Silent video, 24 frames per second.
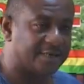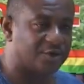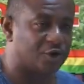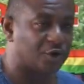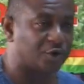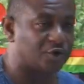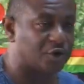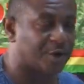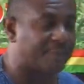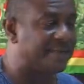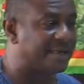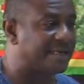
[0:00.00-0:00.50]

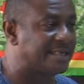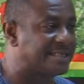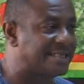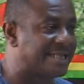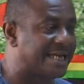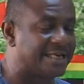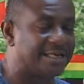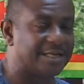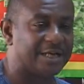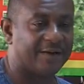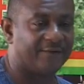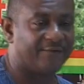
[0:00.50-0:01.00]
topic is
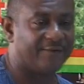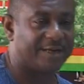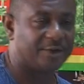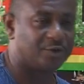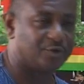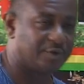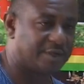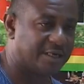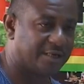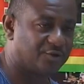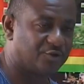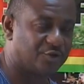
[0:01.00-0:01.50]
slightly unfair
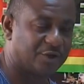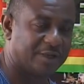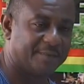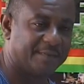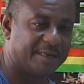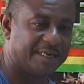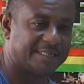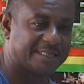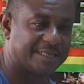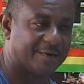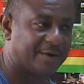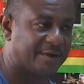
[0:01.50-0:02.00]
to the
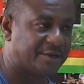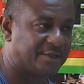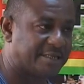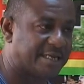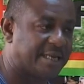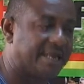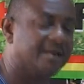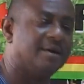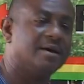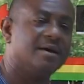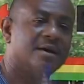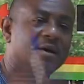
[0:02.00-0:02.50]
minister, when you
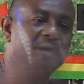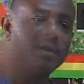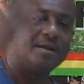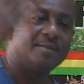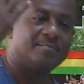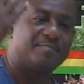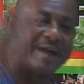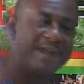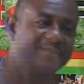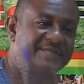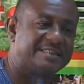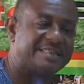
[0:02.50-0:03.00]
say
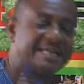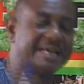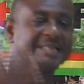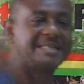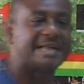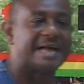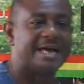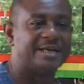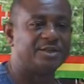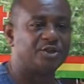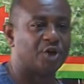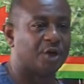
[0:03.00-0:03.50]
private sector
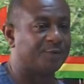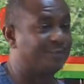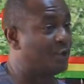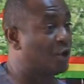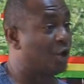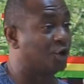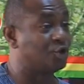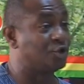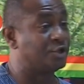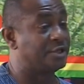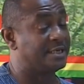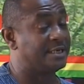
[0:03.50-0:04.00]
and jobs,
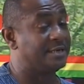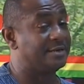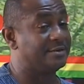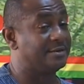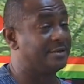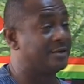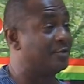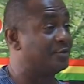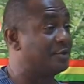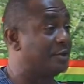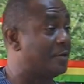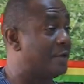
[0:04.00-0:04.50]
because you see,
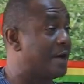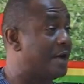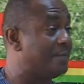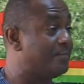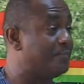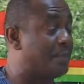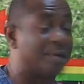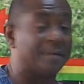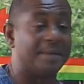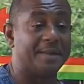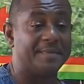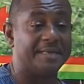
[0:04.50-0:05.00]
the one
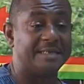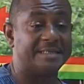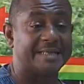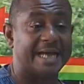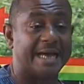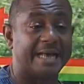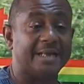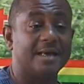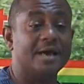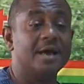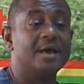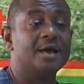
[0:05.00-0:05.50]
problem is
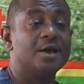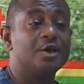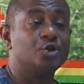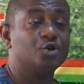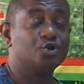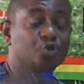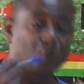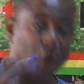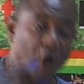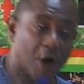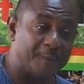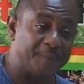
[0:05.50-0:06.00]
that
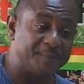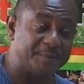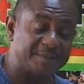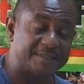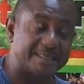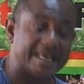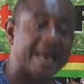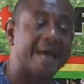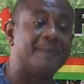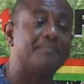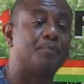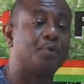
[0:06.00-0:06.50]
jobs
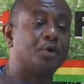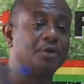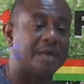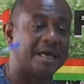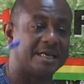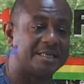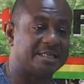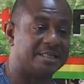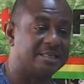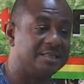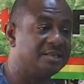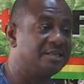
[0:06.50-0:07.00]
and
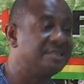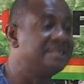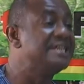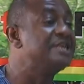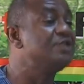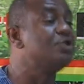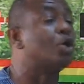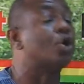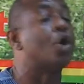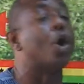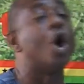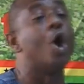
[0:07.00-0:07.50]
production need
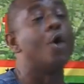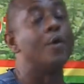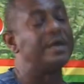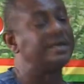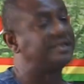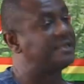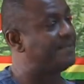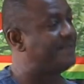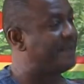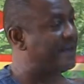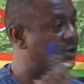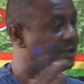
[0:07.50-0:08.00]
not always
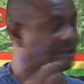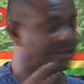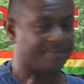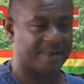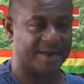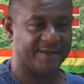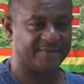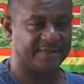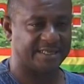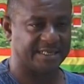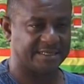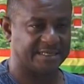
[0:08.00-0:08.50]
depend on the
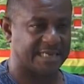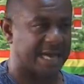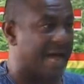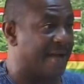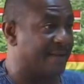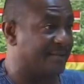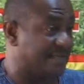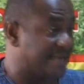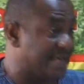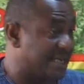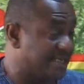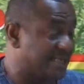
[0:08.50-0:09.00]
private sector.
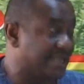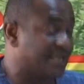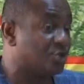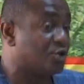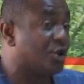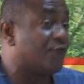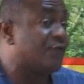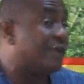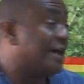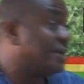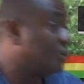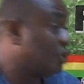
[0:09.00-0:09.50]
I'm saying this
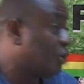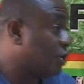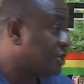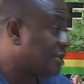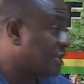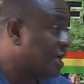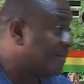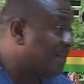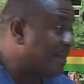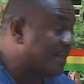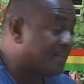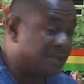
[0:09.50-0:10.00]
not for
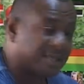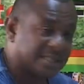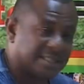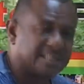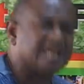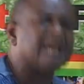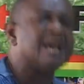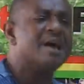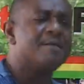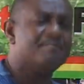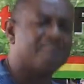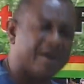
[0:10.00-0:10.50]
ideological purposes,
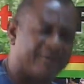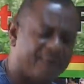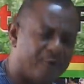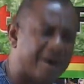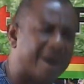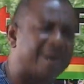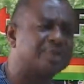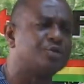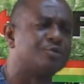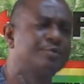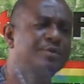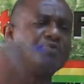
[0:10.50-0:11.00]
but for
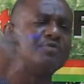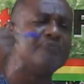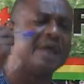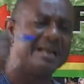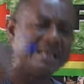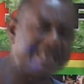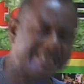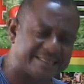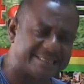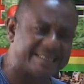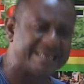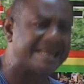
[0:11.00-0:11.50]
us to be
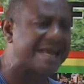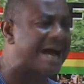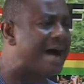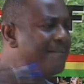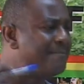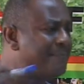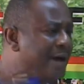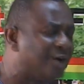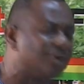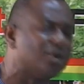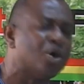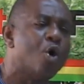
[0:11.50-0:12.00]
realistic
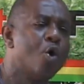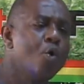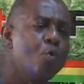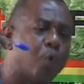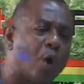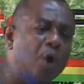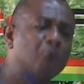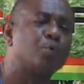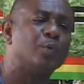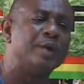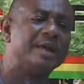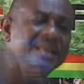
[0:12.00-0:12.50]
about
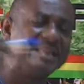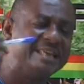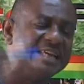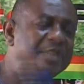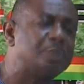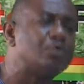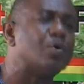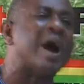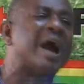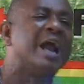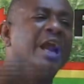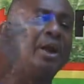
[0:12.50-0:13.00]
what we need
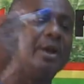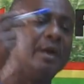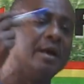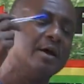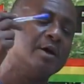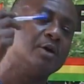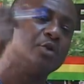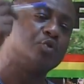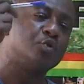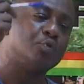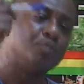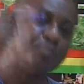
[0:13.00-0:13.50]

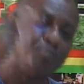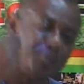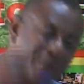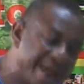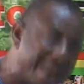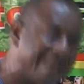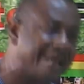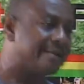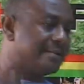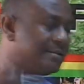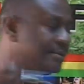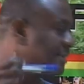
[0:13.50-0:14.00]
to
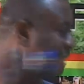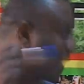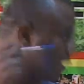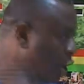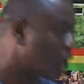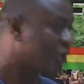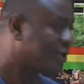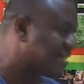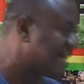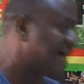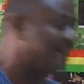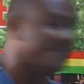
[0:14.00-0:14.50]
break the
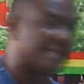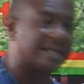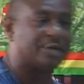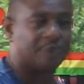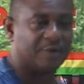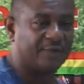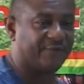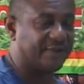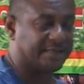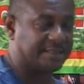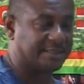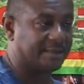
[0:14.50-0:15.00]
logjam that
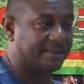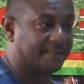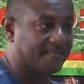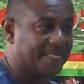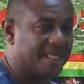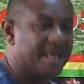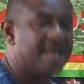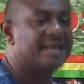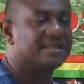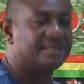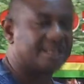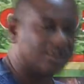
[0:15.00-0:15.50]
we're facing.
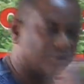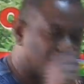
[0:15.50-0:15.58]
The